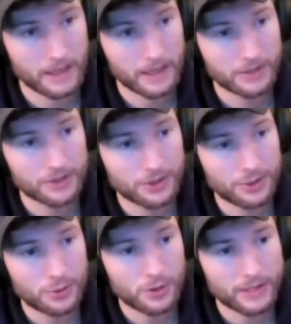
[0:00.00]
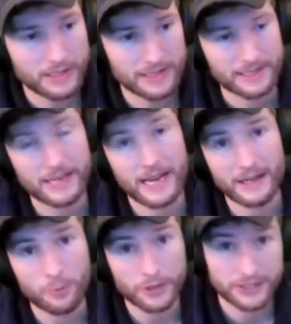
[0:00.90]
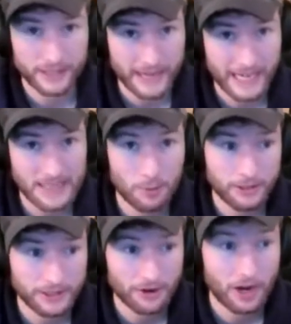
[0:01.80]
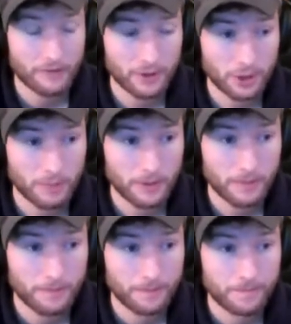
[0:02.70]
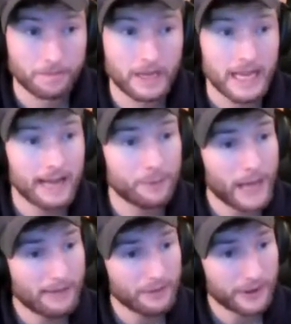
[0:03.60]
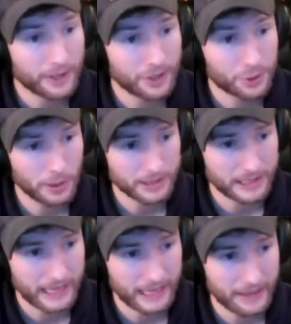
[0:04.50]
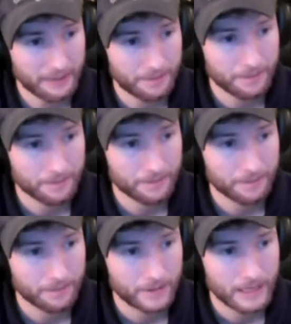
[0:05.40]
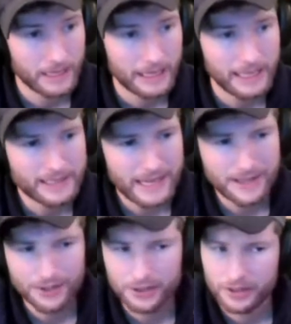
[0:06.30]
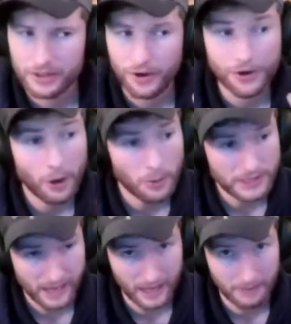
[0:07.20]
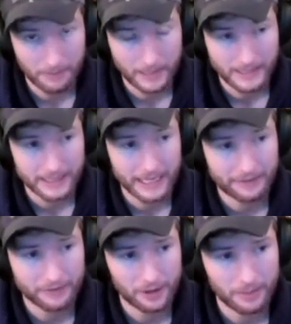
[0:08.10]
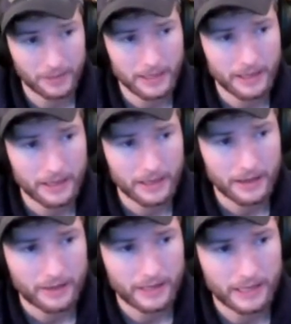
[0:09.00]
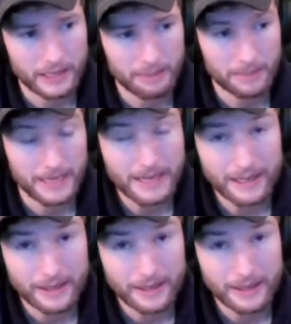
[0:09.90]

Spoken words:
the sustain, which is the next point in our envelope. If we have a very short decay, it takes no time to get from the peak